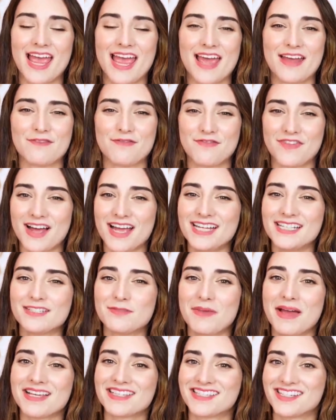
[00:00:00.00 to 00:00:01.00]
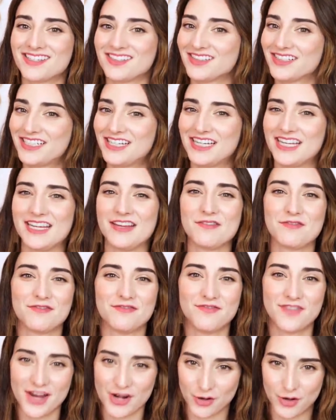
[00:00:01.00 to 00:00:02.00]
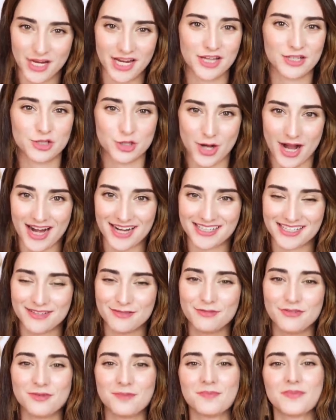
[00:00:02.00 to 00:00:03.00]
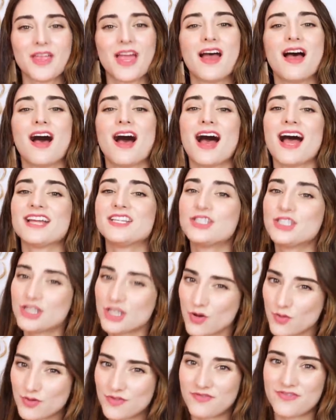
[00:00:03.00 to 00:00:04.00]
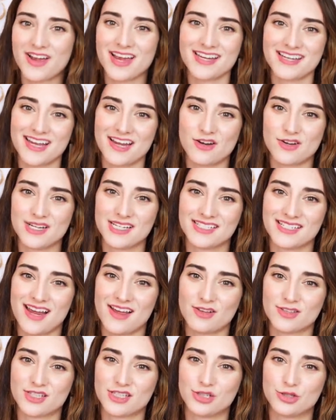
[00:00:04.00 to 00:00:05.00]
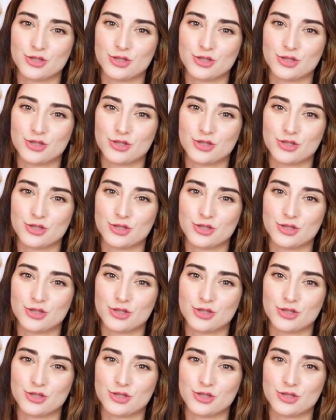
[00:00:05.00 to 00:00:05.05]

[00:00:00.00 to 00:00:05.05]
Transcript: and finds masculinity very attractive, I don't find Harry Styles in